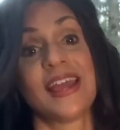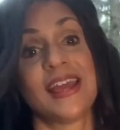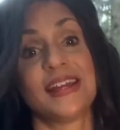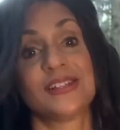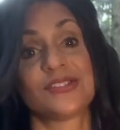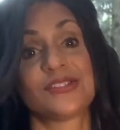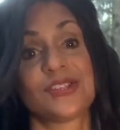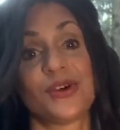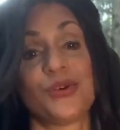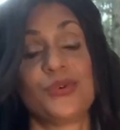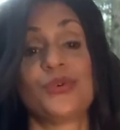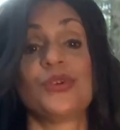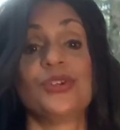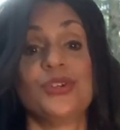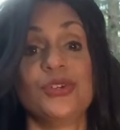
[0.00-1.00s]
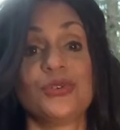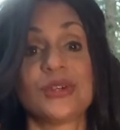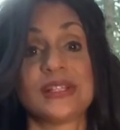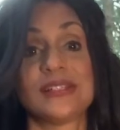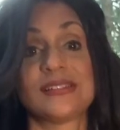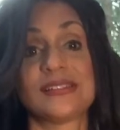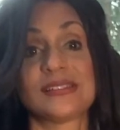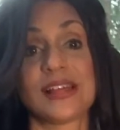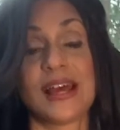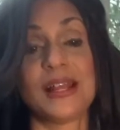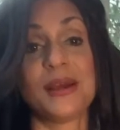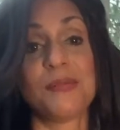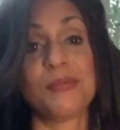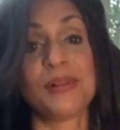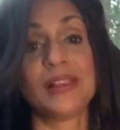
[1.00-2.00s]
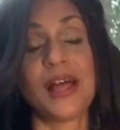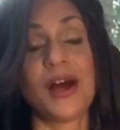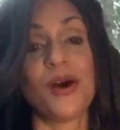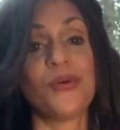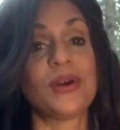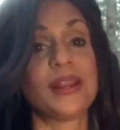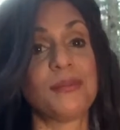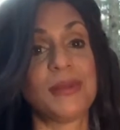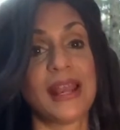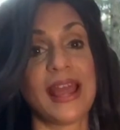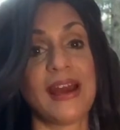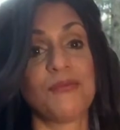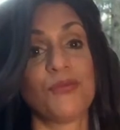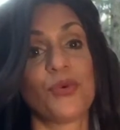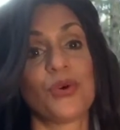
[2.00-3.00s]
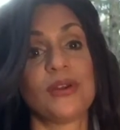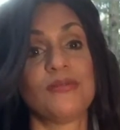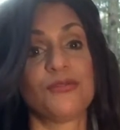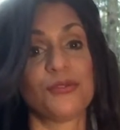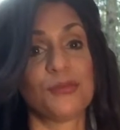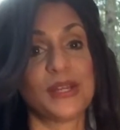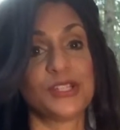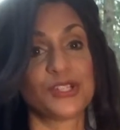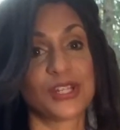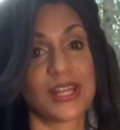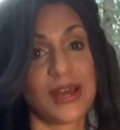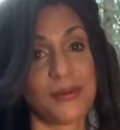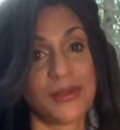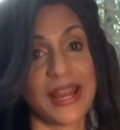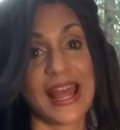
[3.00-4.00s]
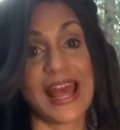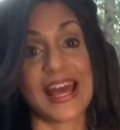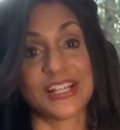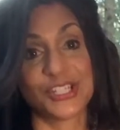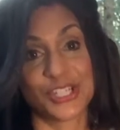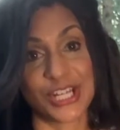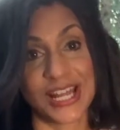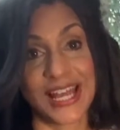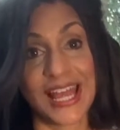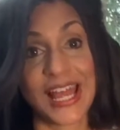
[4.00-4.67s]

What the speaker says: And so you can sign up below, and I'm going to have more information coming at you.